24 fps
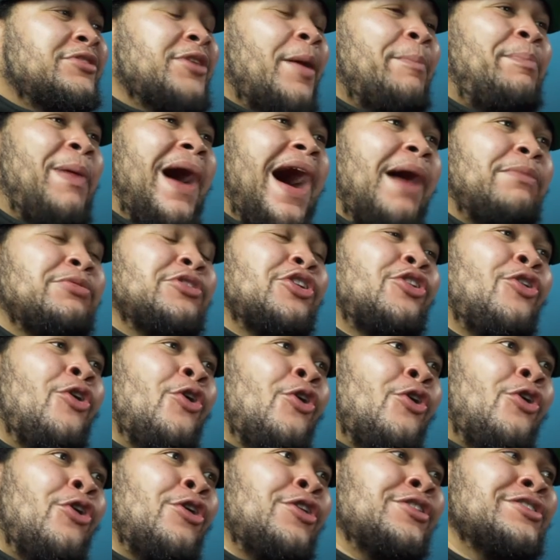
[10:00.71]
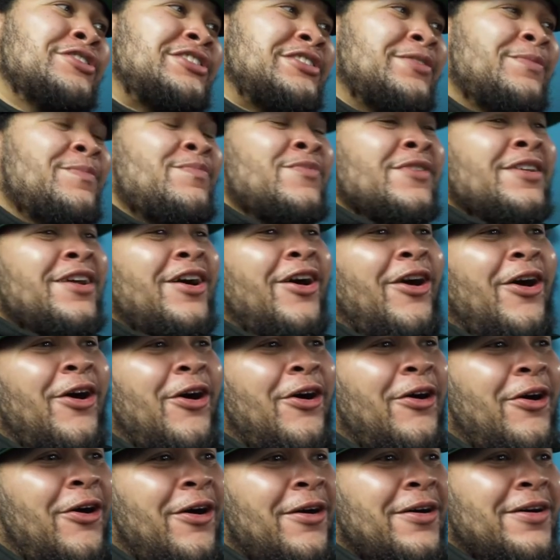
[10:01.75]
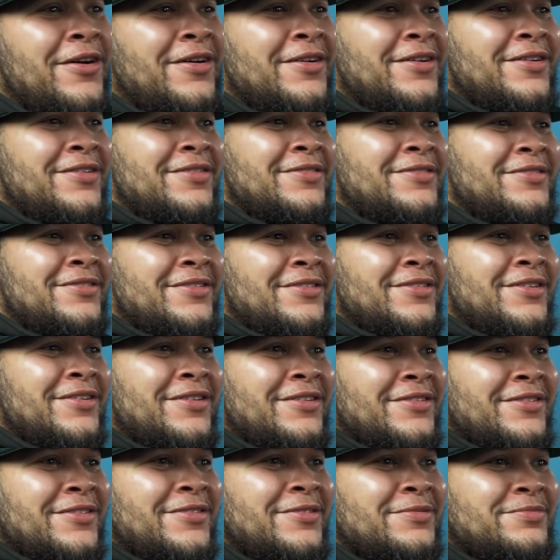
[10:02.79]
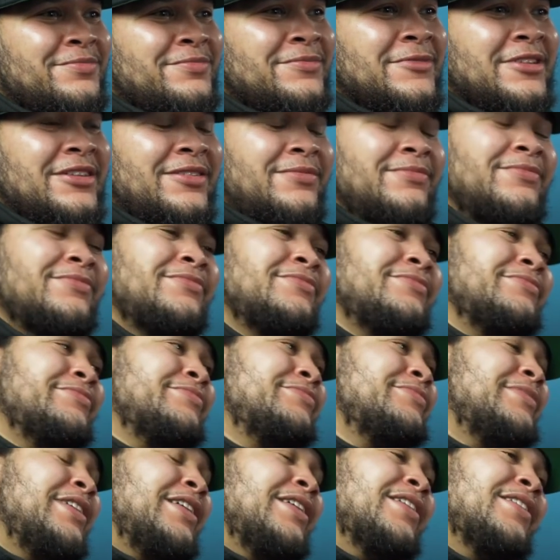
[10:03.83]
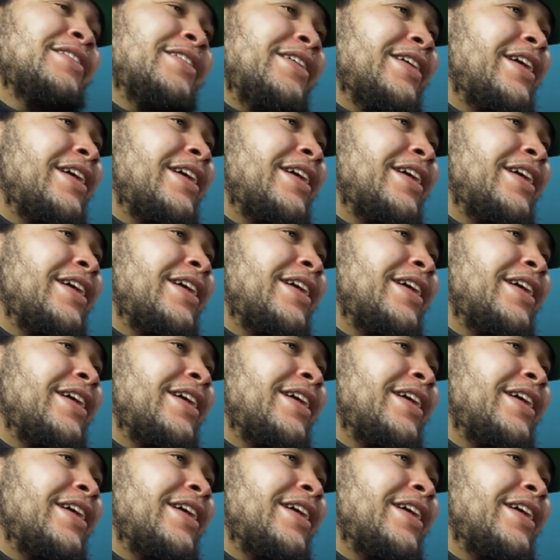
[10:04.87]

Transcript: The pop, the corns. The corns. They started saying they had Cali and Pontiac. Nah,